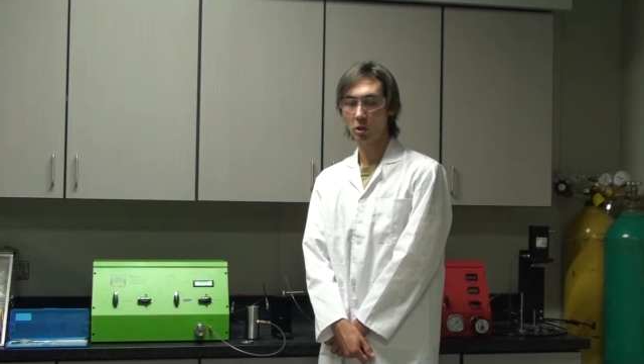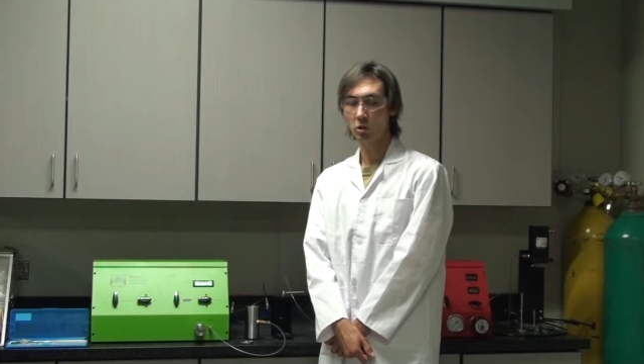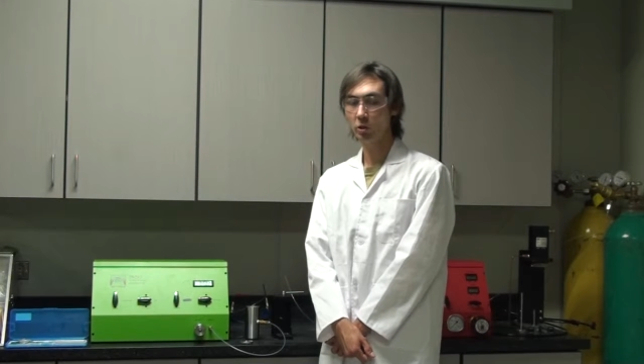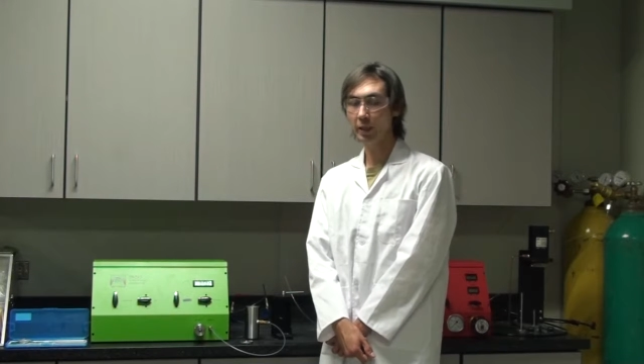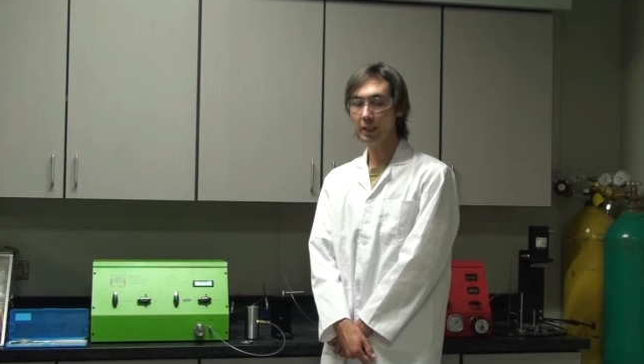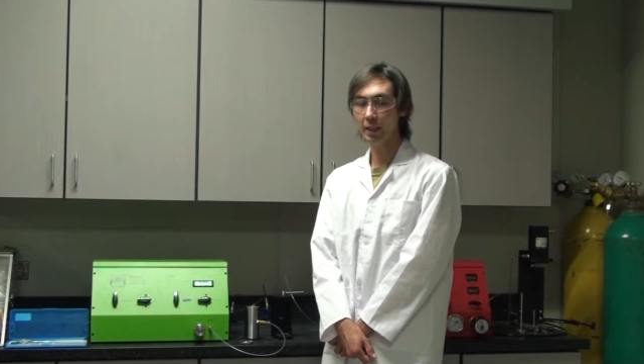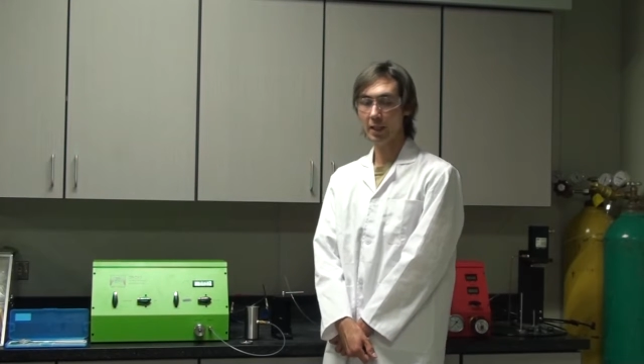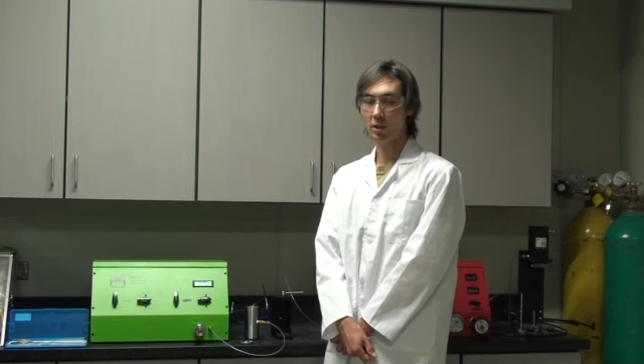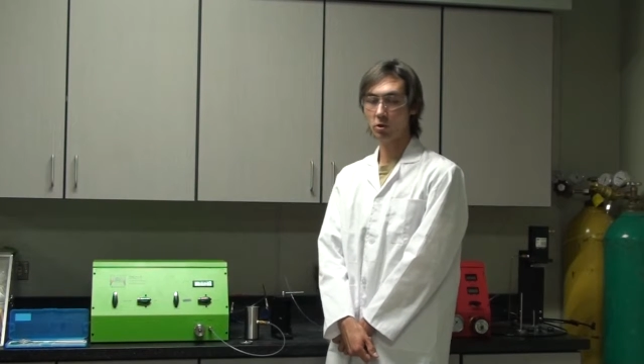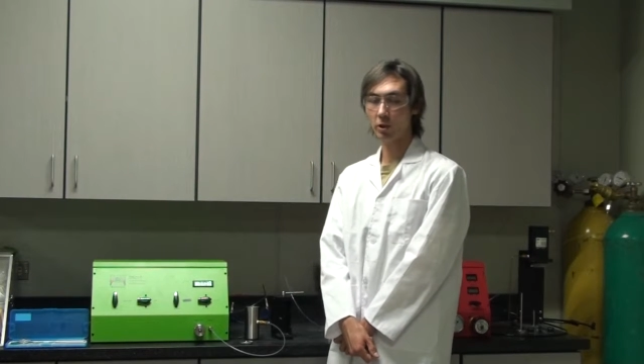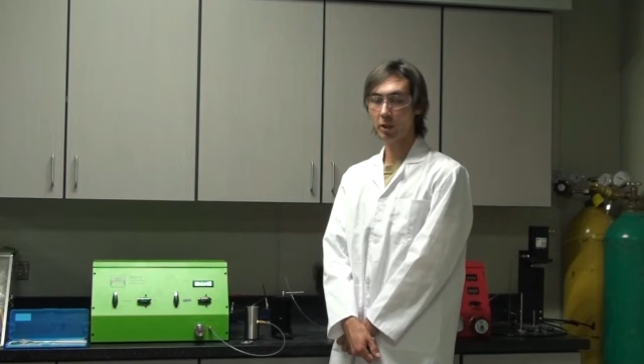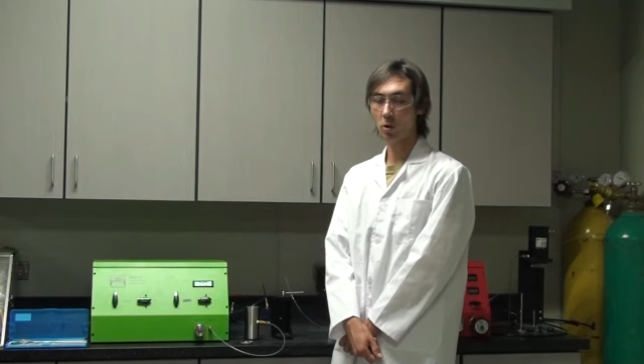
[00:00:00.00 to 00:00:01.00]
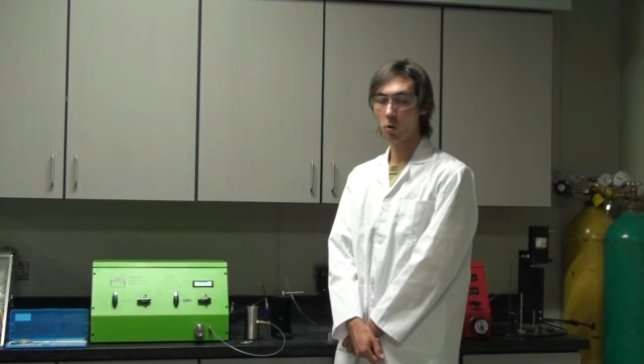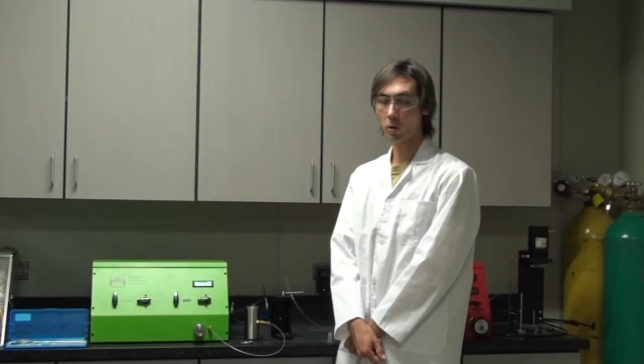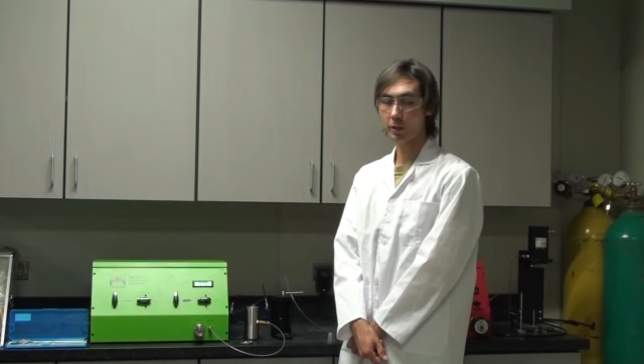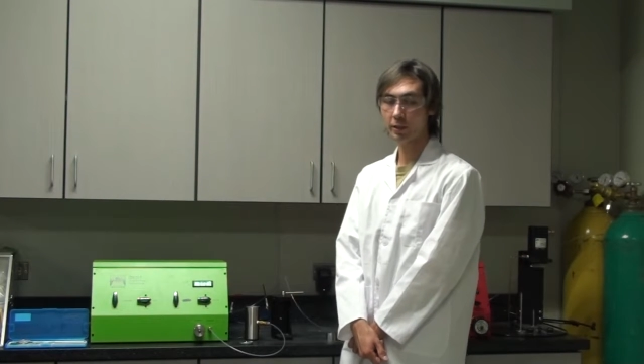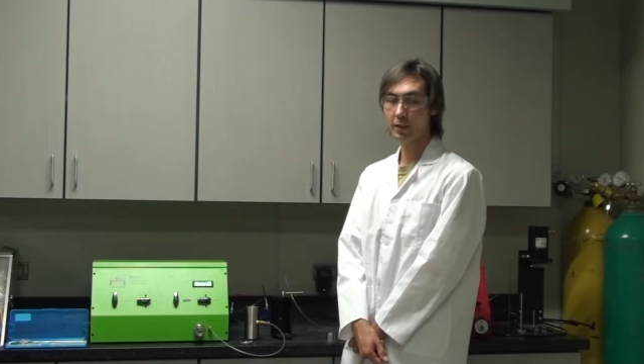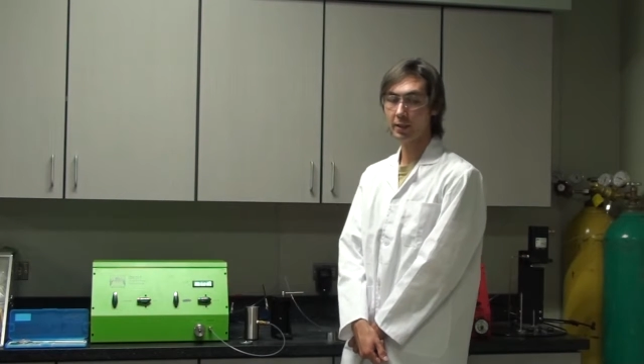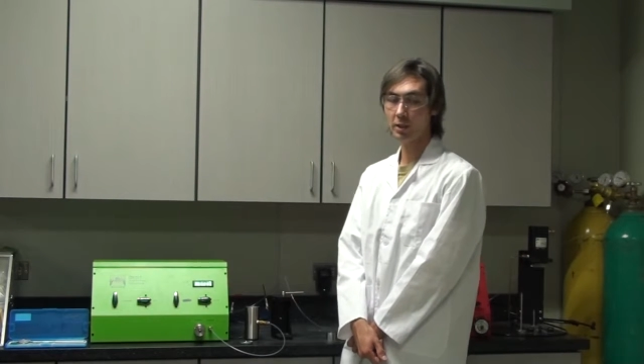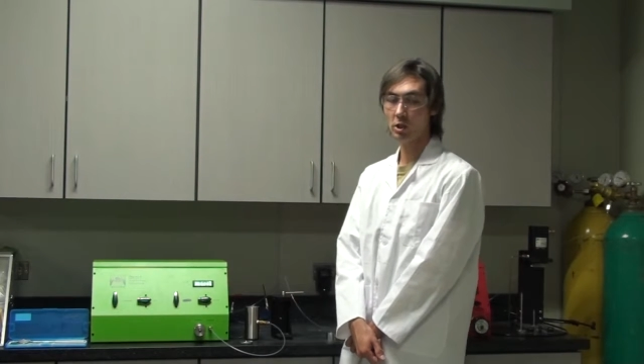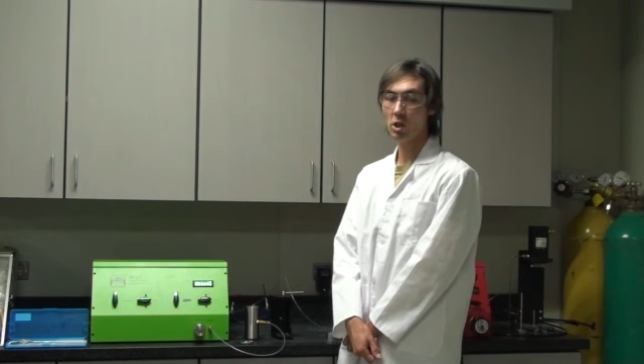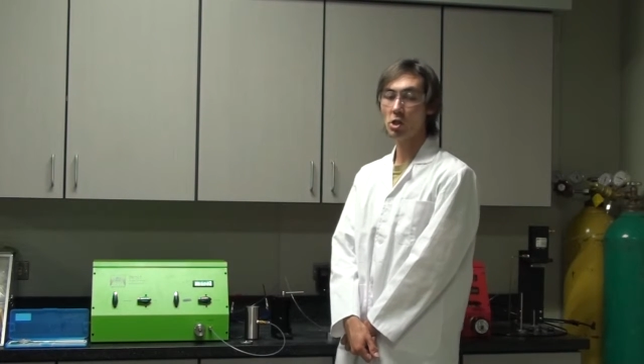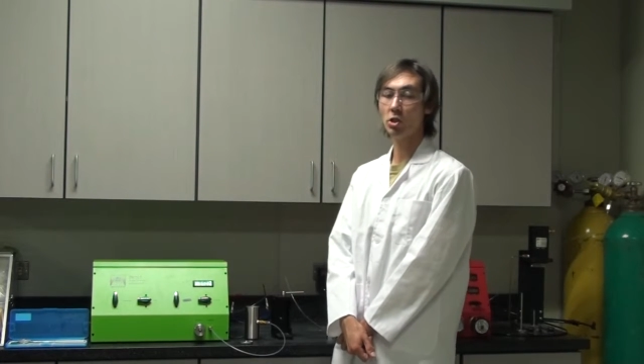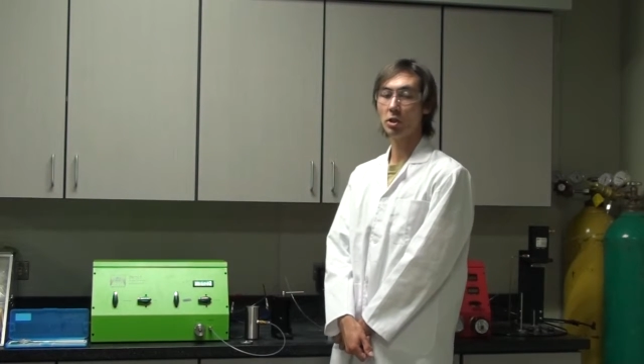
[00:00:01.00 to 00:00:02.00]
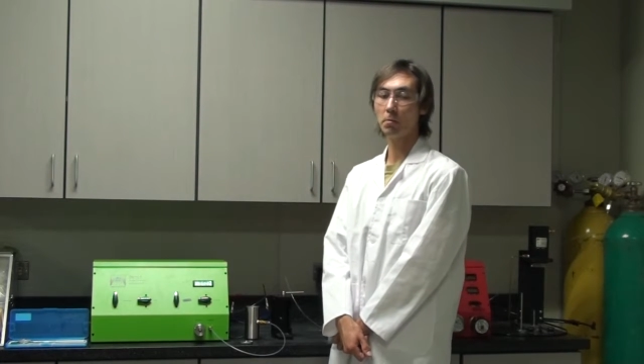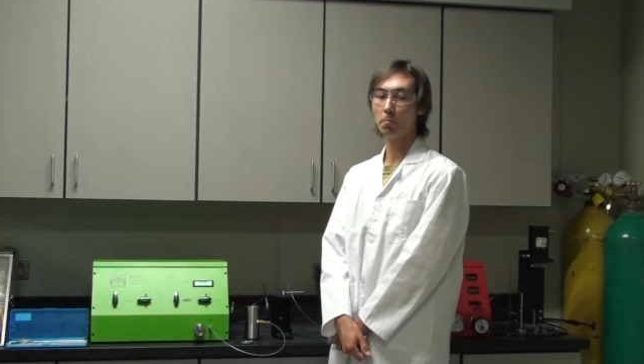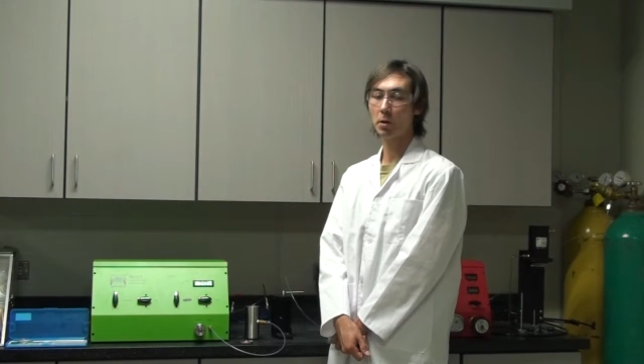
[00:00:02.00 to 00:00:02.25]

Read and record the digital